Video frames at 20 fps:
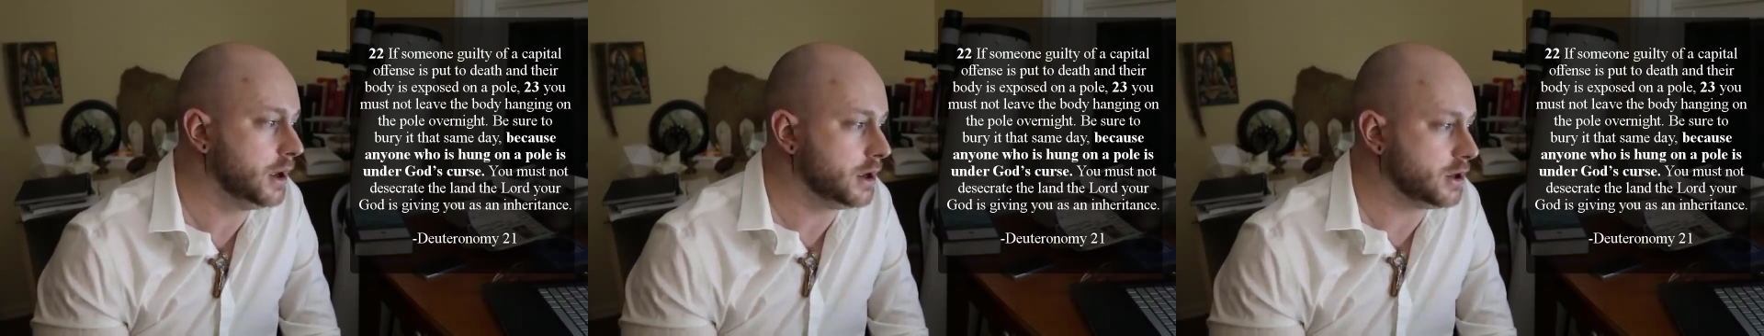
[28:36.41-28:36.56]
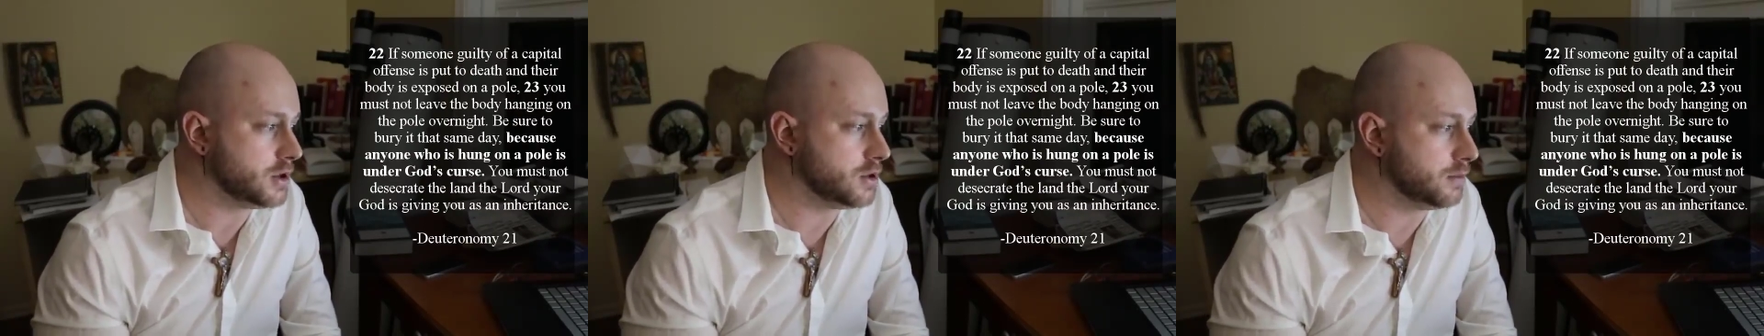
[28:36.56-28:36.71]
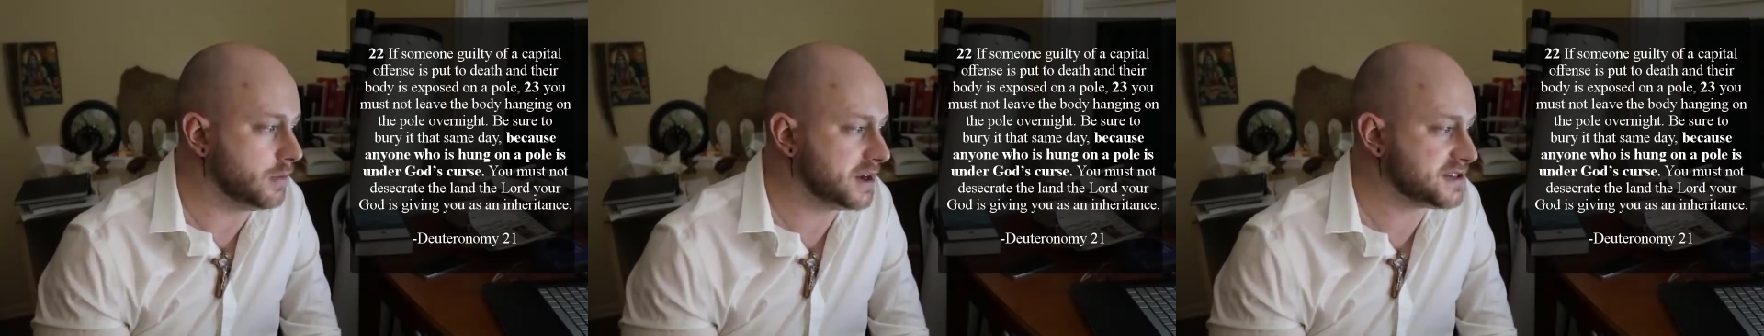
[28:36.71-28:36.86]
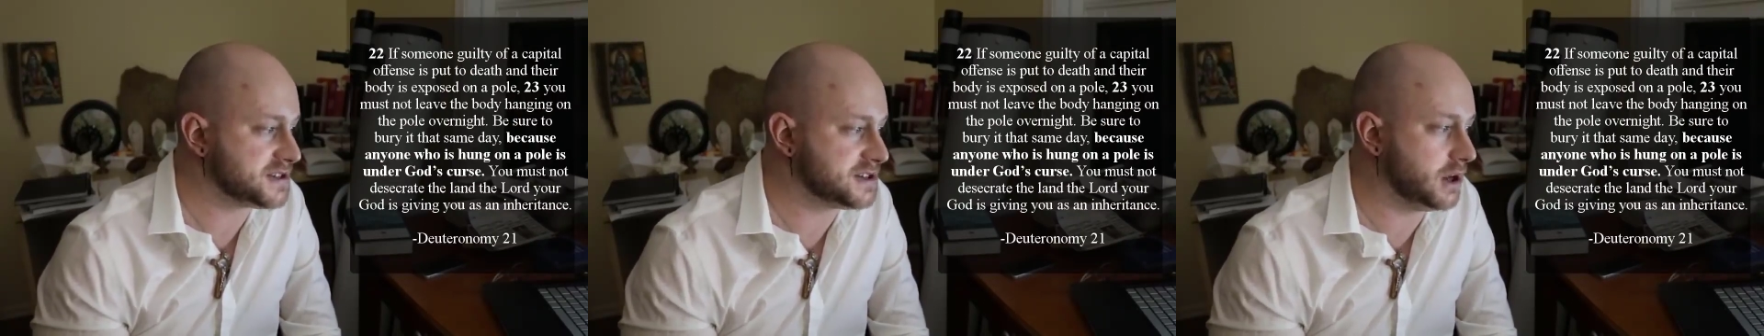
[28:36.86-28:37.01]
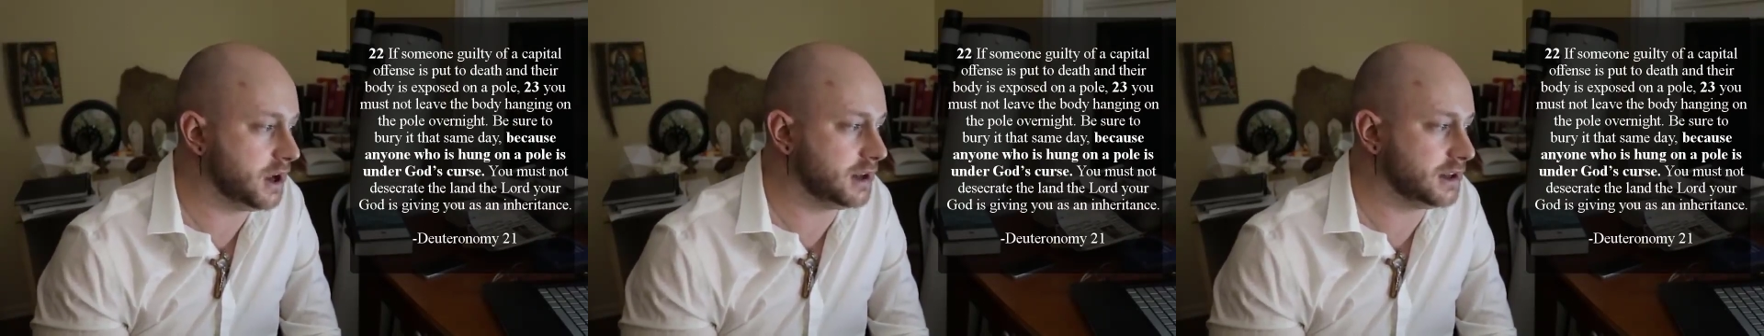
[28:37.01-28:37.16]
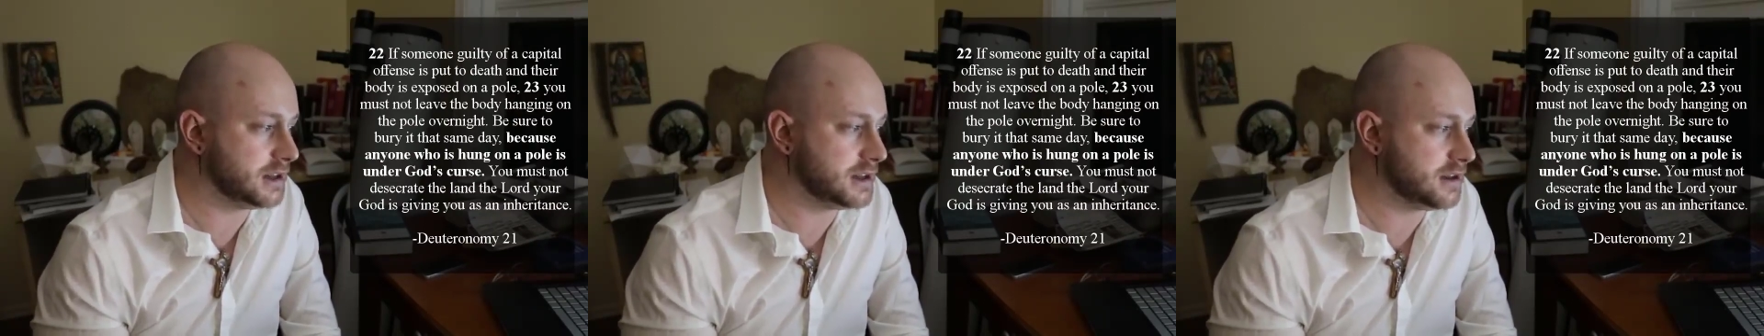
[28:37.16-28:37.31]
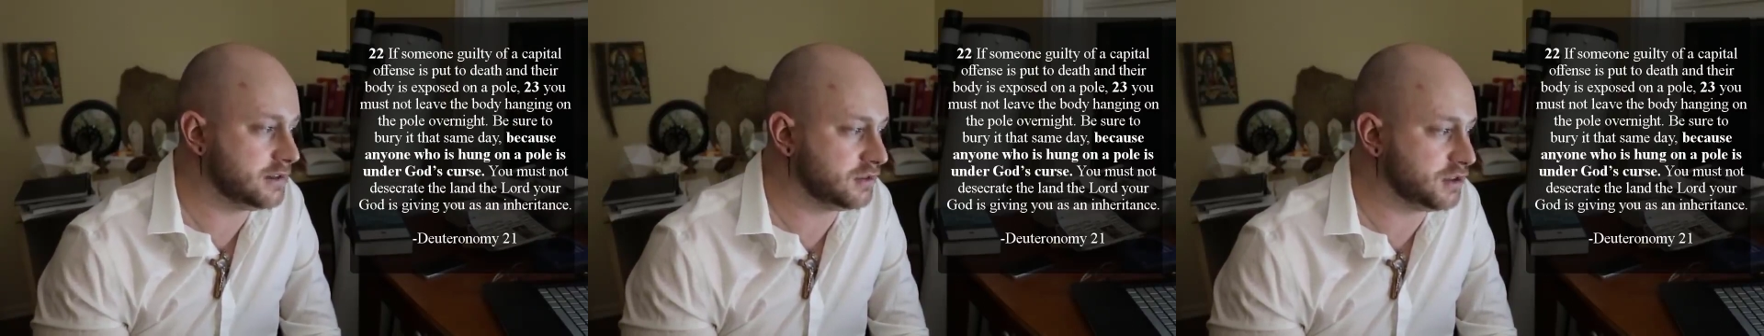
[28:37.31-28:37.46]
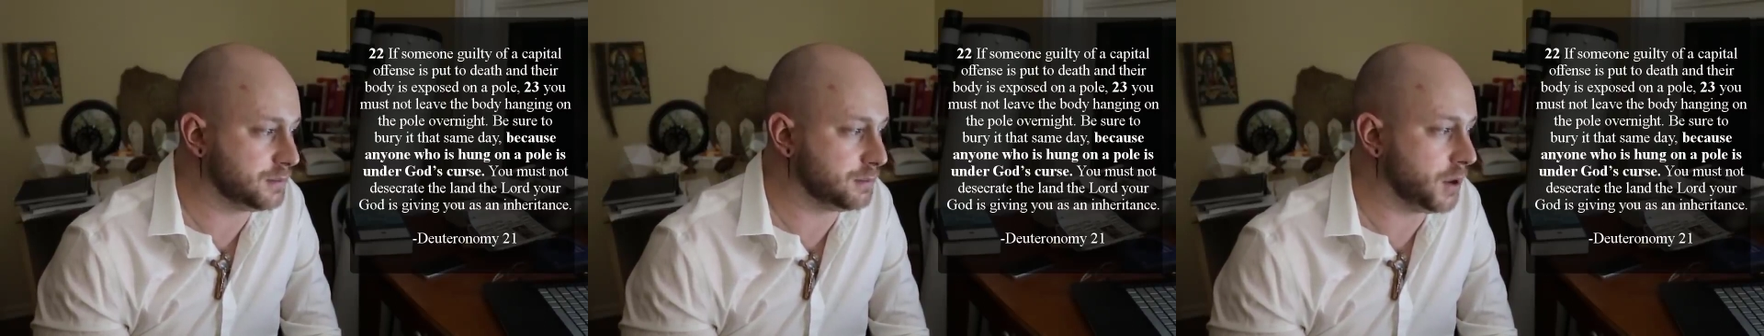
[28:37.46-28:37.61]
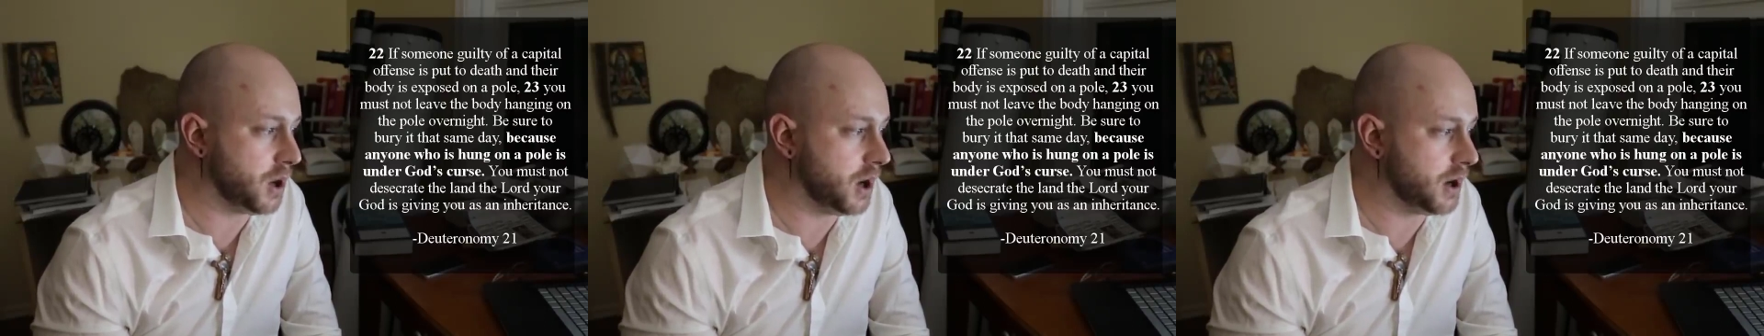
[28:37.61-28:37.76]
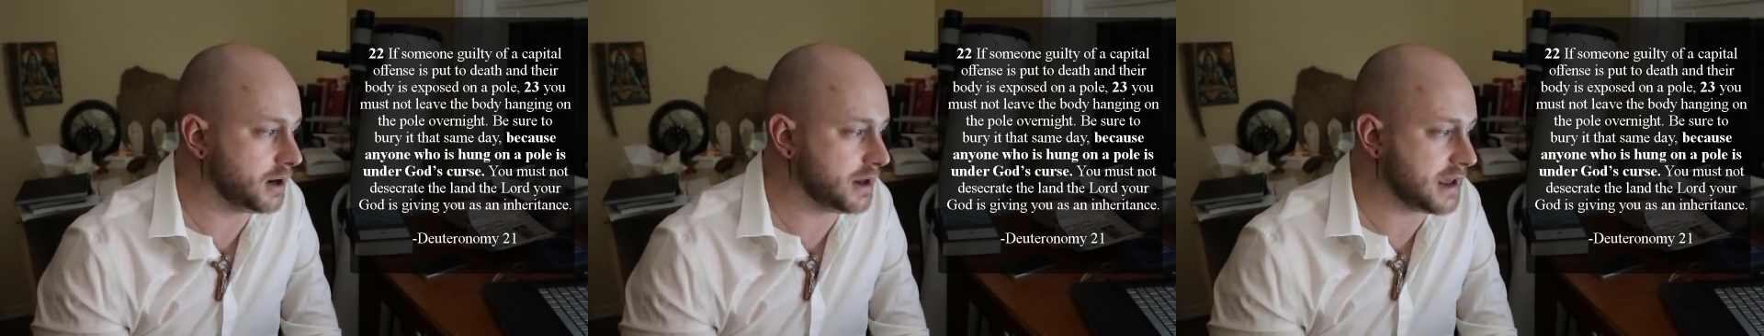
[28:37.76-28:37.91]
you must not leave the
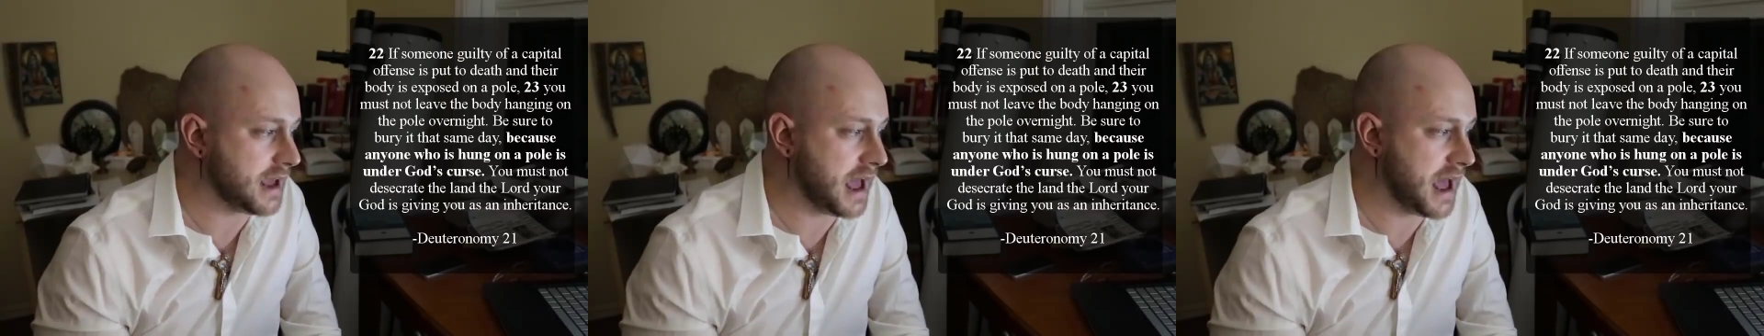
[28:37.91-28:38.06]
body